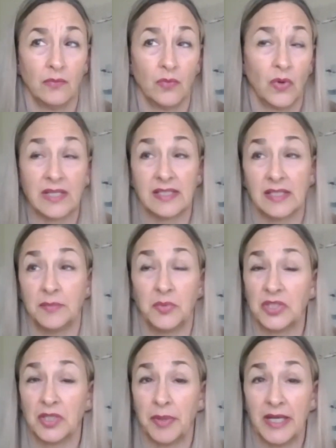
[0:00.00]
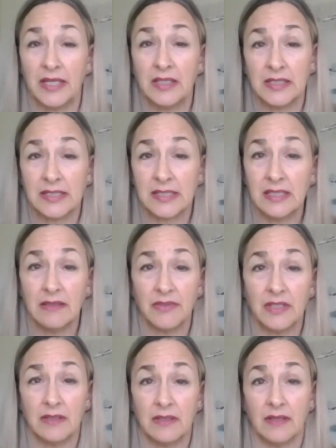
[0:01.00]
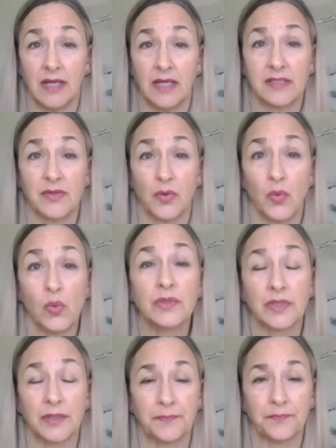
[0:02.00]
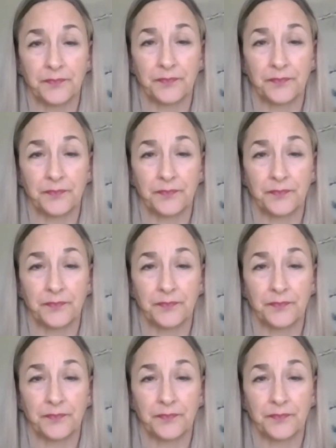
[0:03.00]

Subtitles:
want to sleep with their parents even as they're older.